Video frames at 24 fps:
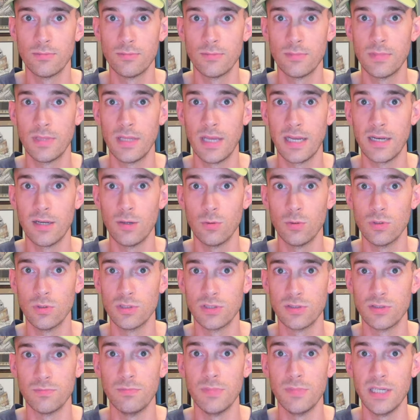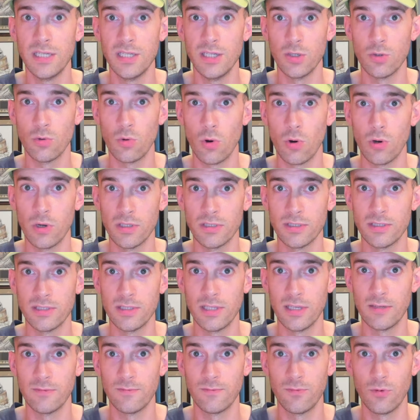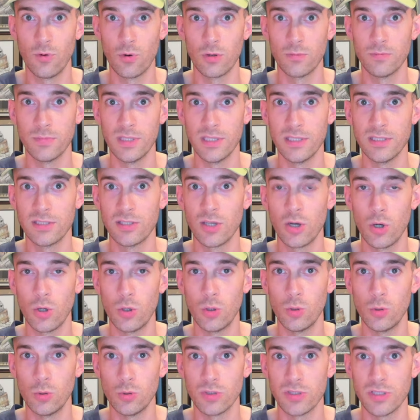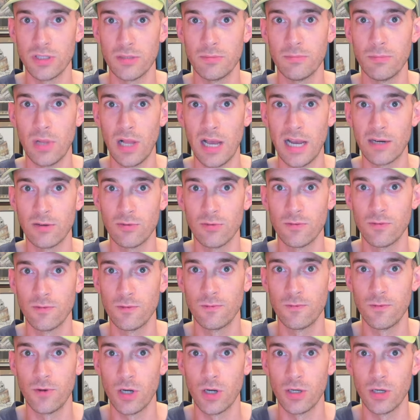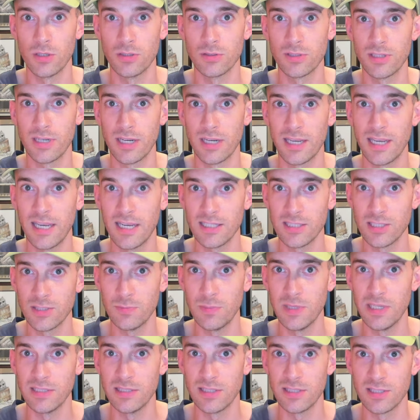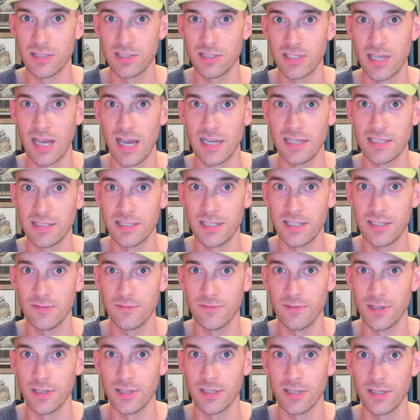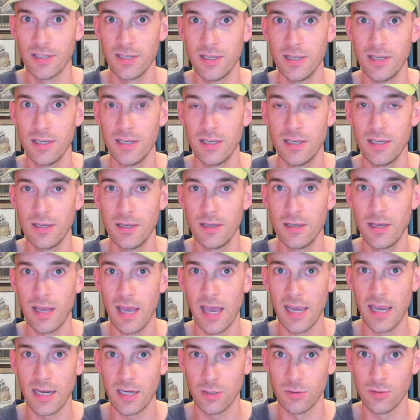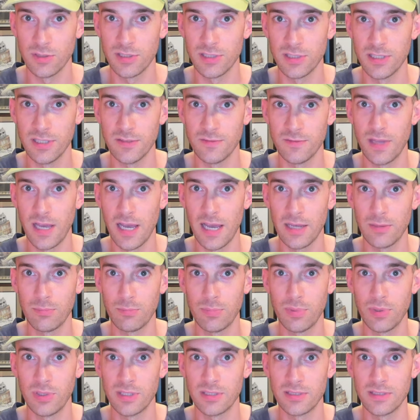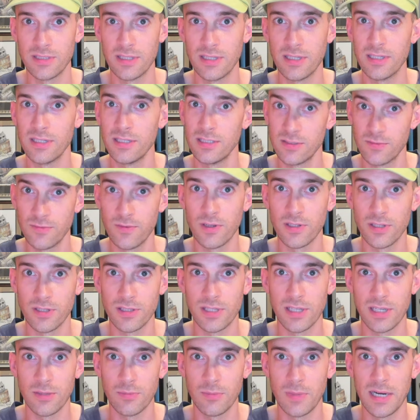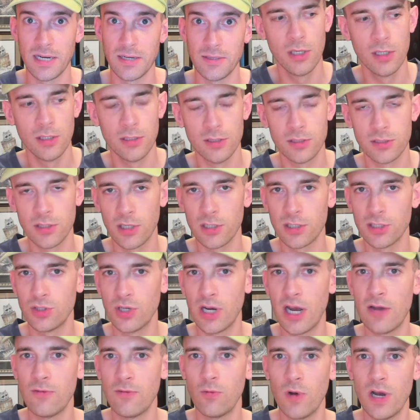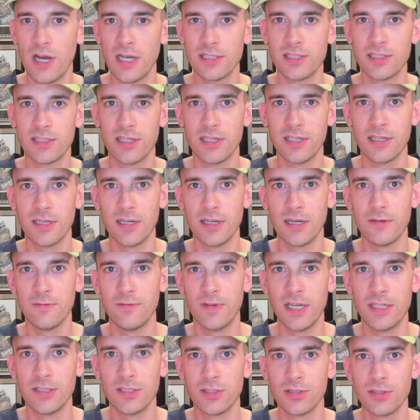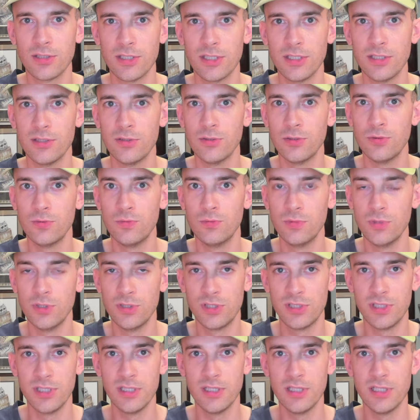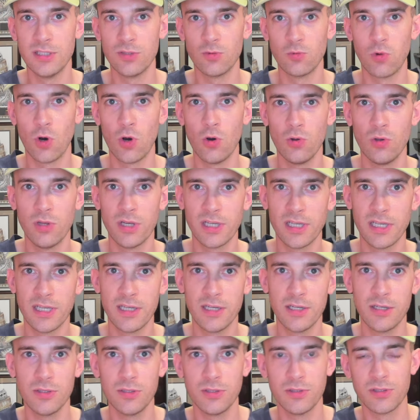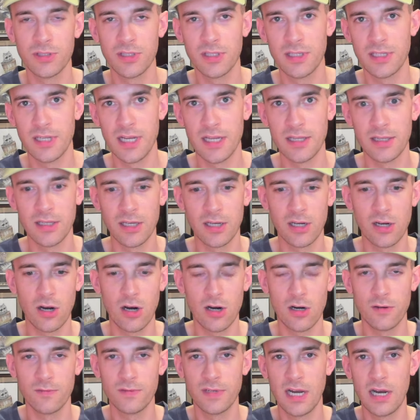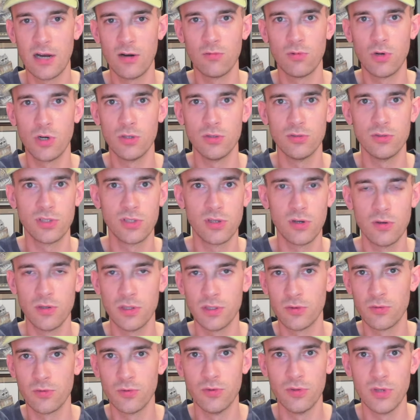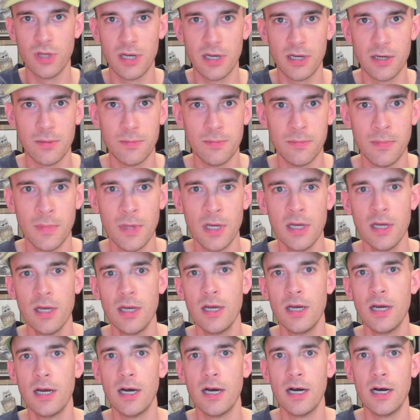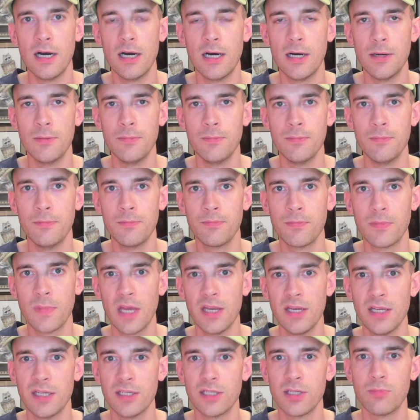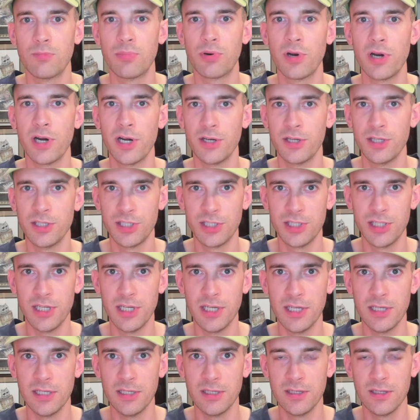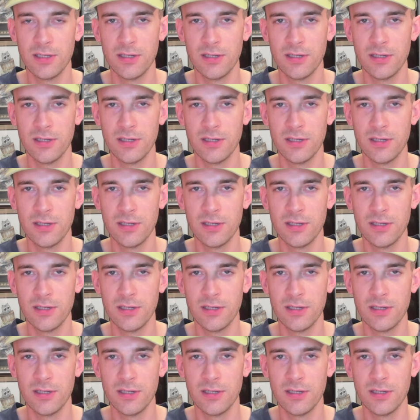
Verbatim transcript: that it was meteoroids that formed these holes in Black River Falls. And I can't speak to the scientific accuracy of that, but uh, it is fun to think about. You start to drive west and eventually you, you see these rolling hills and then the carved out roads going through them. Um, and you get to Prairie du Chien,